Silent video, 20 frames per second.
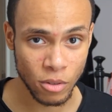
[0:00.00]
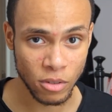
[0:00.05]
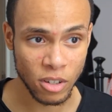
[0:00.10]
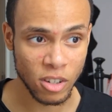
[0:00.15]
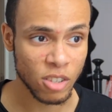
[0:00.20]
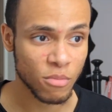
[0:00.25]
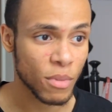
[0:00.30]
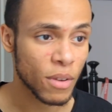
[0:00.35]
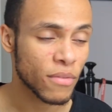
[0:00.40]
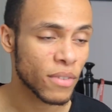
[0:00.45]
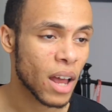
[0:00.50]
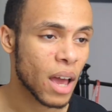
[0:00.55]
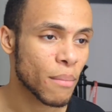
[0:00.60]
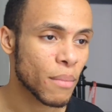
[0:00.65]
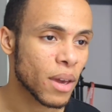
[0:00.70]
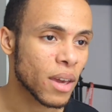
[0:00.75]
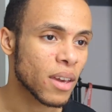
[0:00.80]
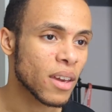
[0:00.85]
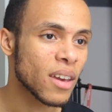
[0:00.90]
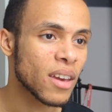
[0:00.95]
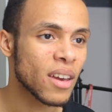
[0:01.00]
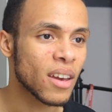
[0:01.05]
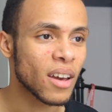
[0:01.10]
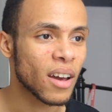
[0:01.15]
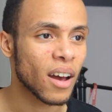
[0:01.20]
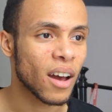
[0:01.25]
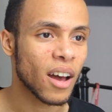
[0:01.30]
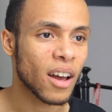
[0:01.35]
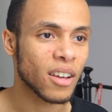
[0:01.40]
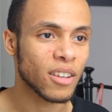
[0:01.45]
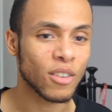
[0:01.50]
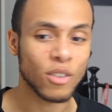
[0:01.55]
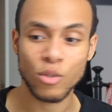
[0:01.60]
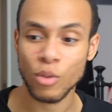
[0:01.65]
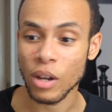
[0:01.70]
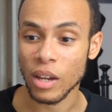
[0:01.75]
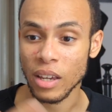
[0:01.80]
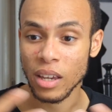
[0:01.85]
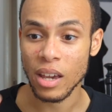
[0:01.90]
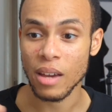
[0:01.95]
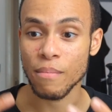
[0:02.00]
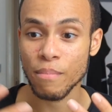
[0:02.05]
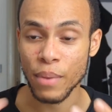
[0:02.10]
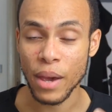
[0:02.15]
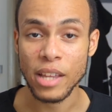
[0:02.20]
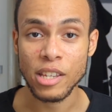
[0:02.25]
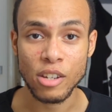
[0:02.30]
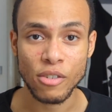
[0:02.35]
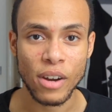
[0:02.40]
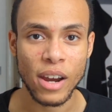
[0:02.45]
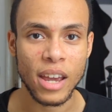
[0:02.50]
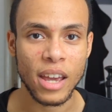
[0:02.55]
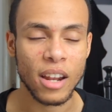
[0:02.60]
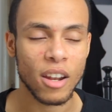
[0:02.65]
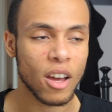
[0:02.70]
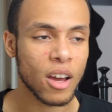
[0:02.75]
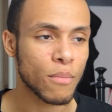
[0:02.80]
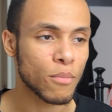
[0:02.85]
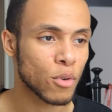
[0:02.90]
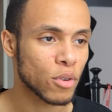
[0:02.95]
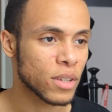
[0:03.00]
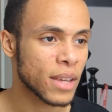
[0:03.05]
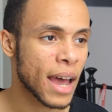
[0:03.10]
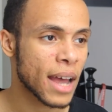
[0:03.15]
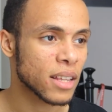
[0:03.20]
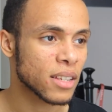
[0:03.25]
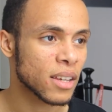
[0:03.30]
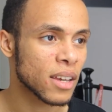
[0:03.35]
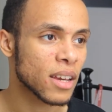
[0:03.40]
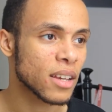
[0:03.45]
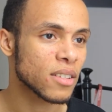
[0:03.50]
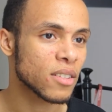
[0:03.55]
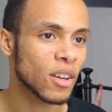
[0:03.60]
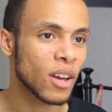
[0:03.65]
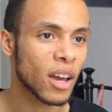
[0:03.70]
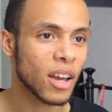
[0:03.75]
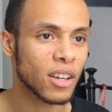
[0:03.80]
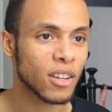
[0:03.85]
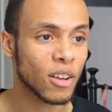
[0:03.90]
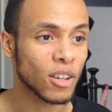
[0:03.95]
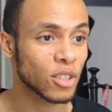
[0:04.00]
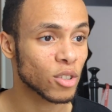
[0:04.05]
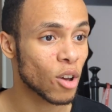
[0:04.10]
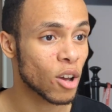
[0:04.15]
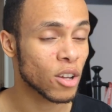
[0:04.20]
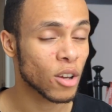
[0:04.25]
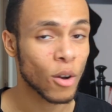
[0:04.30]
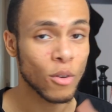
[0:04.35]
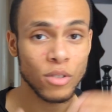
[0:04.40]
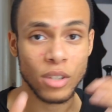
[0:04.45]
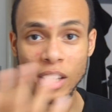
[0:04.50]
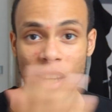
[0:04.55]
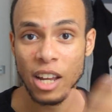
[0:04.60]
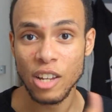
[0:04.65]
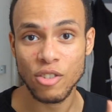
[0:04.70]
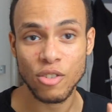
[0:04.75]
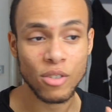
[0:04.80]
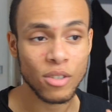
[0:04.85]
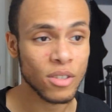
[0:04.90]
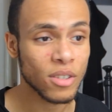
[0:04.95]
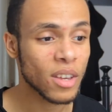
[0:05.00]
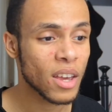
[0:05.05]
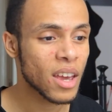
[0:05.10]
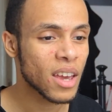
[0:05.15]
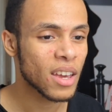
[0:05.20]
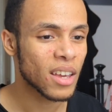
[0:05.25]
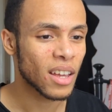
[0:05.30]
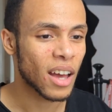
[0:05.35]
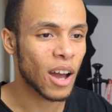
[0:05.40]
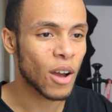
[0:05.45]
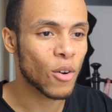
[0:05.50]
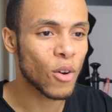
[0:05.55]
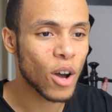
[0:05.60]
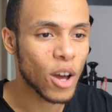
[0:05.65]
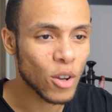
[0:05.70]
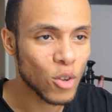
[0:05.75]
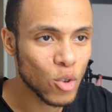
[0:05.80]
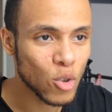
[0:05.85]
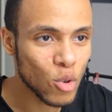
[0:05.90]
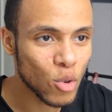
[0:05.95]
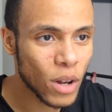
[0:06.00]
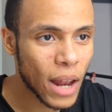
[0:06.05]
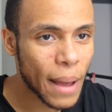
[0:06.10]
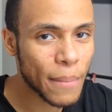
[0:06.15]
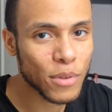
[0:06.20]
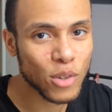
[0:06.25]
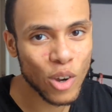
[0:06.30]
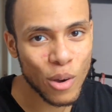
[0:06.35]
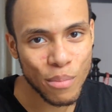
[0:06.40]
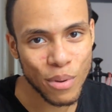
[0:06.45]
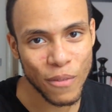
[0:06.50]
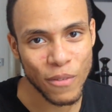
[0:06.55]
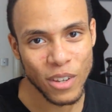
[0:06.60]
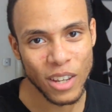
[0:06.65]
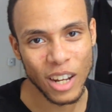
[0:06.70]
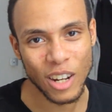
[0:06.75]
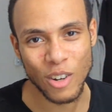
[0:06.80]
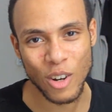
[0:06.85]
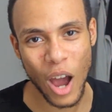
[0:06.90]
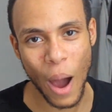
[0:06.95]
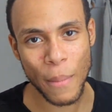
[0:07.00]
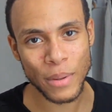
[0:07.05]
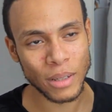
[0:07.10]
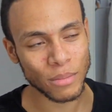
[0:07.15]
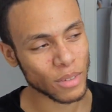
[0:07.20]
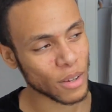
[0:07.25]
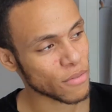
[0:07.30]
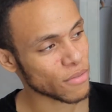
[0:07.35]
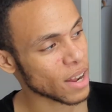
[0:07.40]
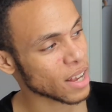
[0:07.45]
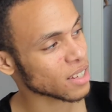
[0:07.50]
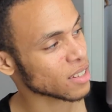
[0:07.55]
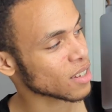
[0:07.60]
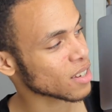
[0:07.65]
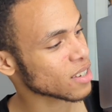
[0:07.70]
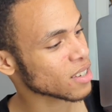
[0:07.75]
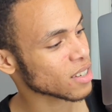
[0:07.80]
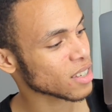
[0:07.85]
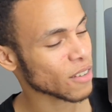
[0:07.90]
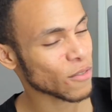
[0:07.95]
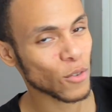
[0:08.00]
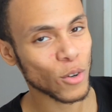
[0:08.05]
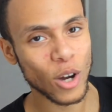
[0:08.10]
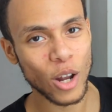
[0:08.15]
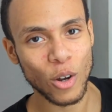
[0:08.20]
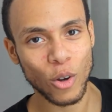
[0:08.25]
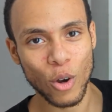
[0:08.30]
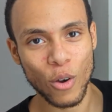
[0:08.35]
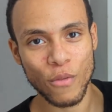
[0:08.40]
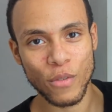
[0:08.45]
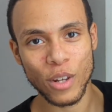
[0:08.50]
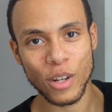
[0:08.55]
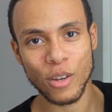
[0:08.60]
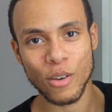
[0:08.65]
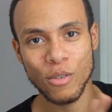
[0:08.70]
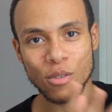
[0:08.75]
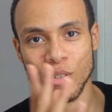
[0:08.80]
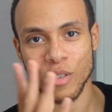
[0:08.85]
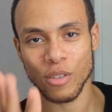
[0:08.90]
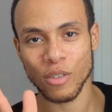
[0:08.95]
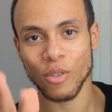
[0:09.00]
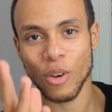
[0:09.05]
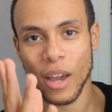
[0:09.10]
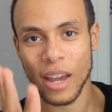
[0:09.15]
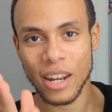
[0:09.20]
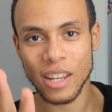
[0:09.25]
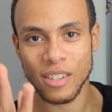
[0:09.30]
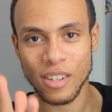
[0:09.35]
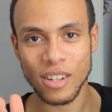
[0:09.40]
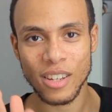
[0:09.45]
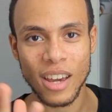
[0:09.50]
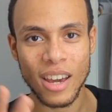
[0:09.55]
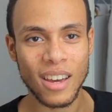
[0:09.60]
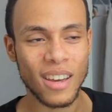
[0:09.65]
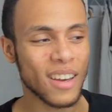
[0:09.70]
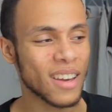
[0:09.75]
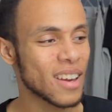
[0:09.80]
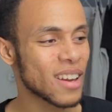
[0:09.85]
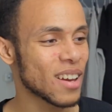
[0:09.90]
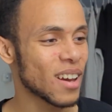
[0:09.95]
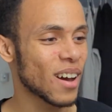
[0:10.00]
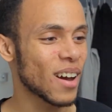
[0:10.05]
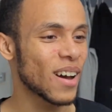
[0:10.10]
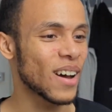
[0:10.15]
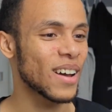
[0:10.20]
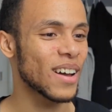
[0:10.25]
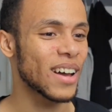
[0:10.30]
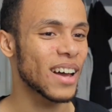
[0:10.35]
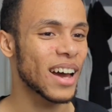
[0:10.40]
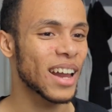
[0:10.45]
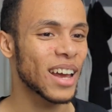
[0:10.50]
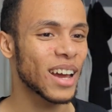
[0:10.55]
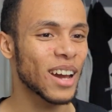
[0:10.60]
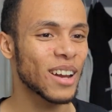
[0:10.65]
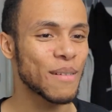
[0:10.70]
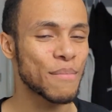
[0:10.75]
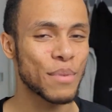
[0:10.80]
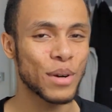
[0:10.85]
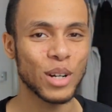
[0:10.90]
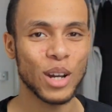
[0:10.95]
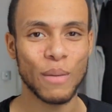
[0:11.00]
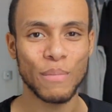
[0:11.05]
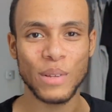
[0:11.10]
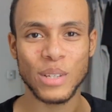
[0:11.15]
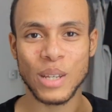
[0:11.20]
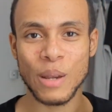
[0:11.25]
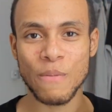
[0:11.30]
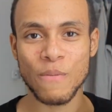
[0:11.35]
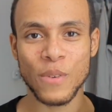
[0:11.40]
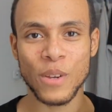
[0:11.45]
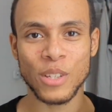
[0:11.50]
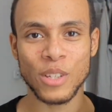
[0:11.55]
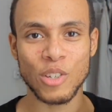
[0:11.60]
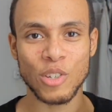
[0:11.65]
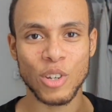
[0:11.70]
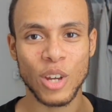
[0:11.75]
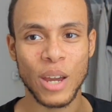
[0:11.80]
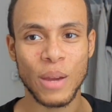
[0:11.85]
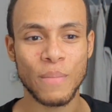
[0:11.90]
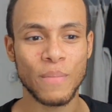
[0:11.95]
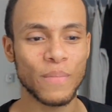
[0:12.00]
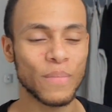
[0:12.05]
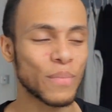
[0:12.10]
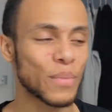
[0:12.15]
So this is my flatmate. So I can get better at it, learn more tactics. I started going to lectures. I got a new laptop. I don't know how many times I flex this because I've got a lot of videos not edited yet, and I kind of bring up the same things each time.